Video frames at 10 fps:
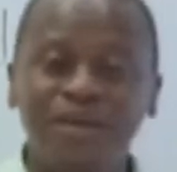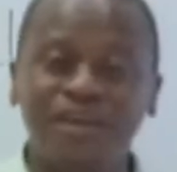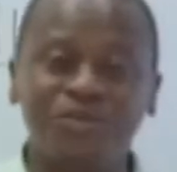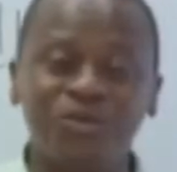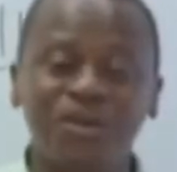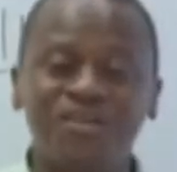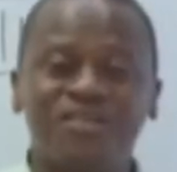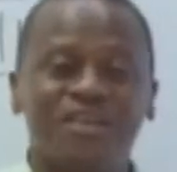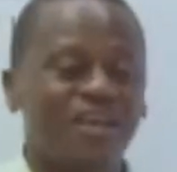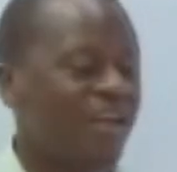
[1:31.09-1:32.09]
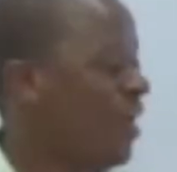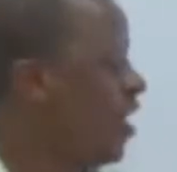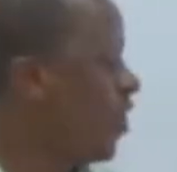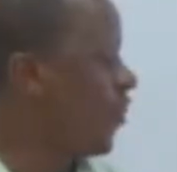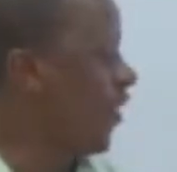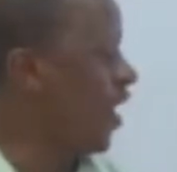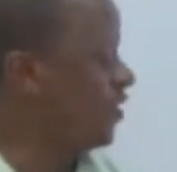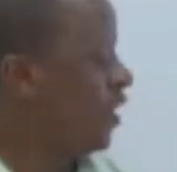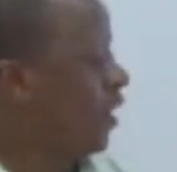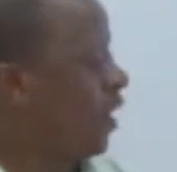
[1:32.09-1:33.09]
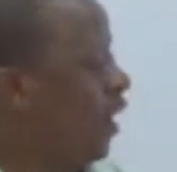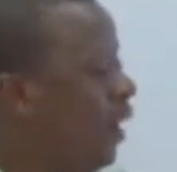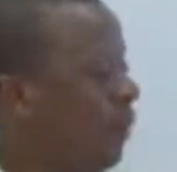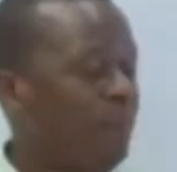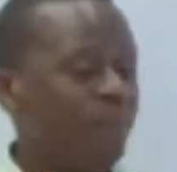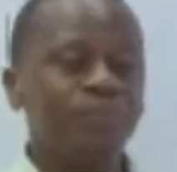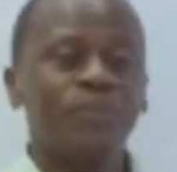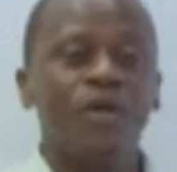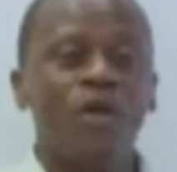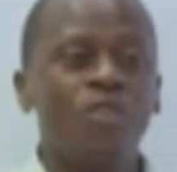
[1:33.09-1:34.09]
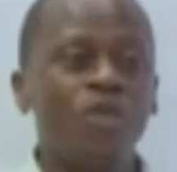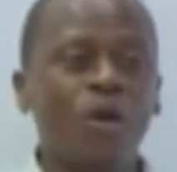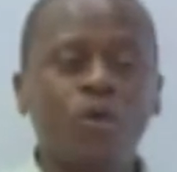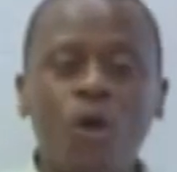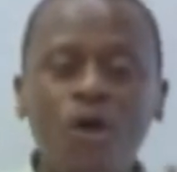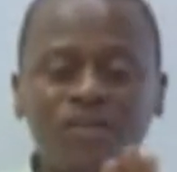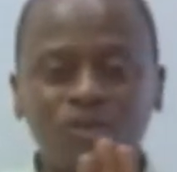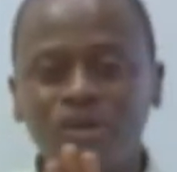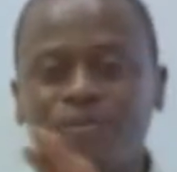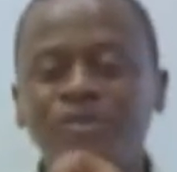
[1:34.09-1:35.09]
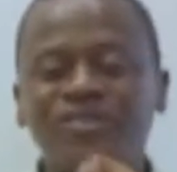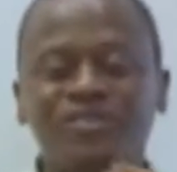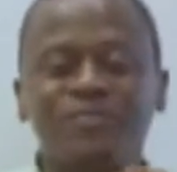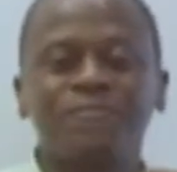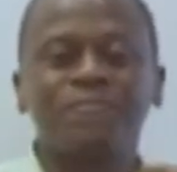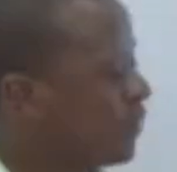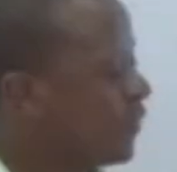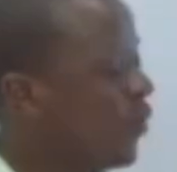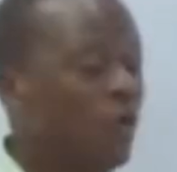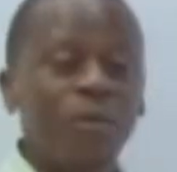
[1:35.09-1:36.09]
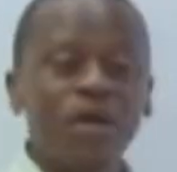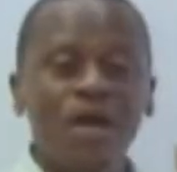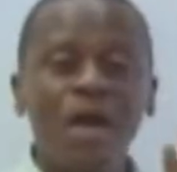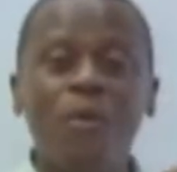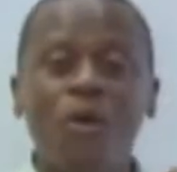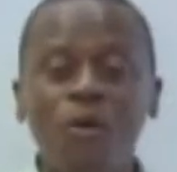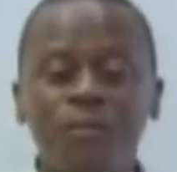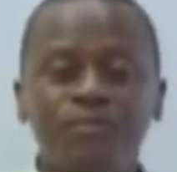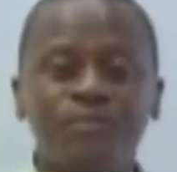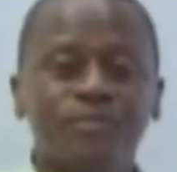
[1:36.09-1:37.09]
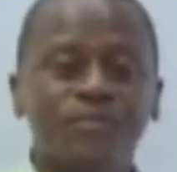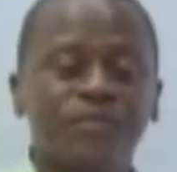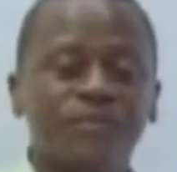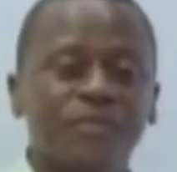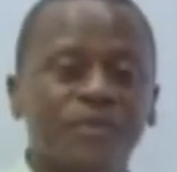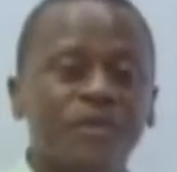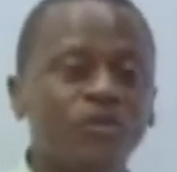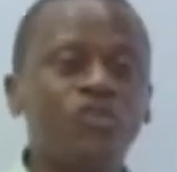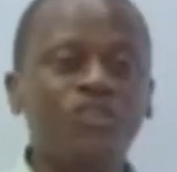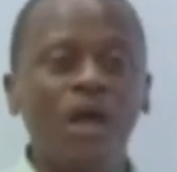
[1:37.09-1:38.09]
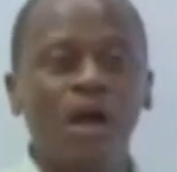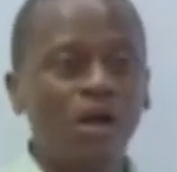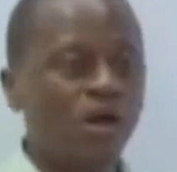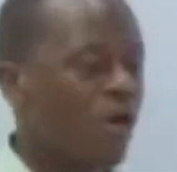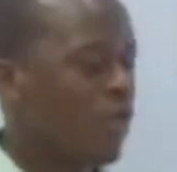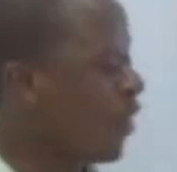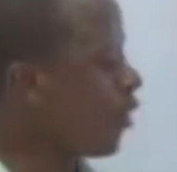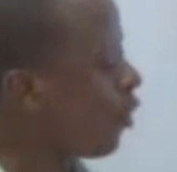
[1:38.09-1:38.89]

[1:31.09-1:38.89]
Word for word: my dear students, that um, the correct response, you'll be able to tell the